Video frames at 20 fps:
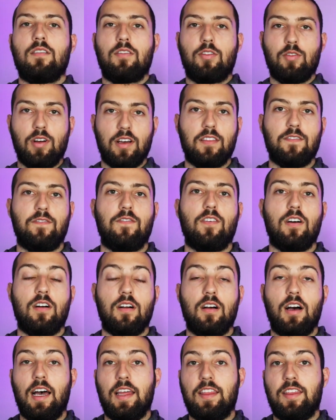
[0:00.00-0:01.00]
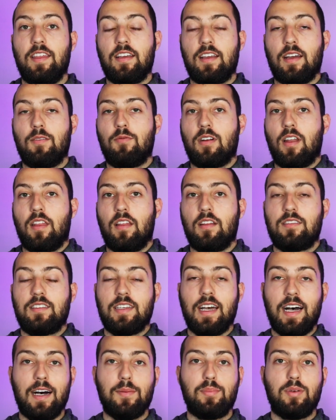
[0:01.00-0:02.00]
Throughout the fall, I think I'm one of the
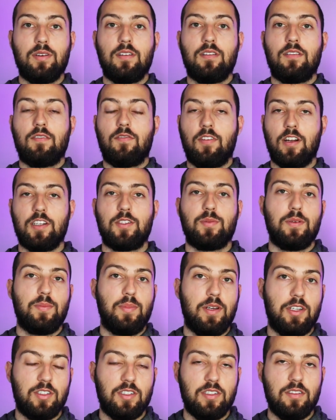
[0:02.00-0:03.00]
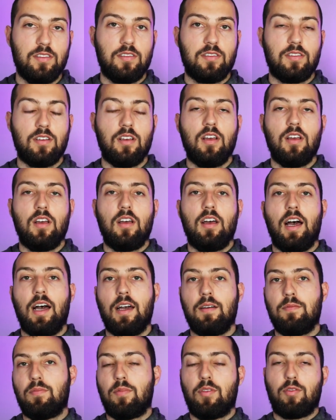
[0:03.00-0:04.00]
top freshman pitchers.
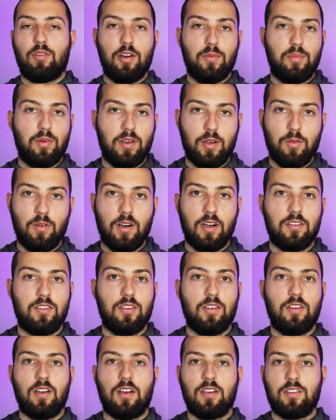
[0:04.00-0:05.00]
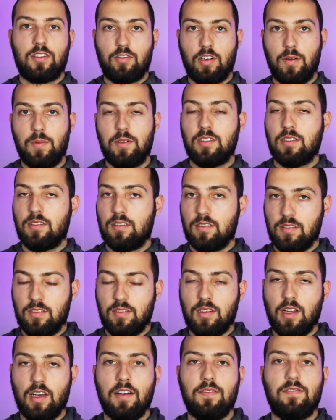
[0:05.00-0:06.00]
I throw pretty well during our scrimmages and
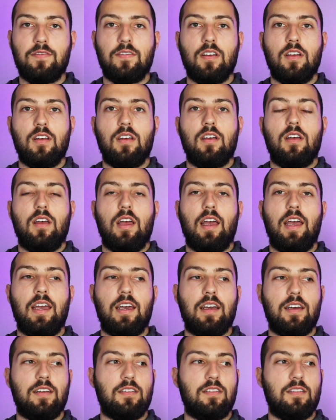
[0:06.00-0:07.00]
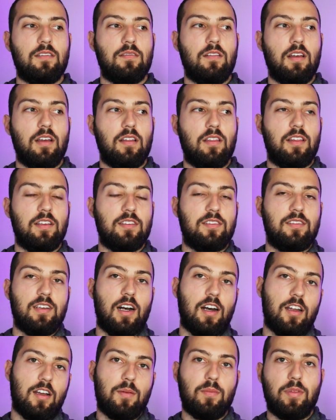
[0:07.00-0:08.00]
stuff, and this
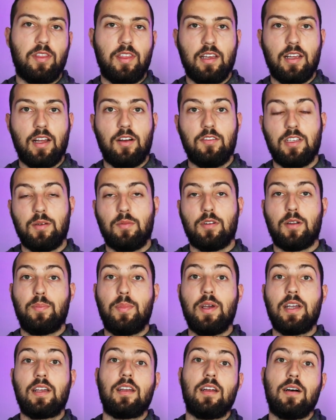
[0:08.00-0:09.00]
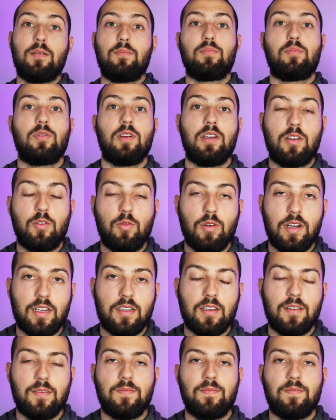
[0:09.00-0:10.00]
sidearm thing, I was able to pick it up pretty quick.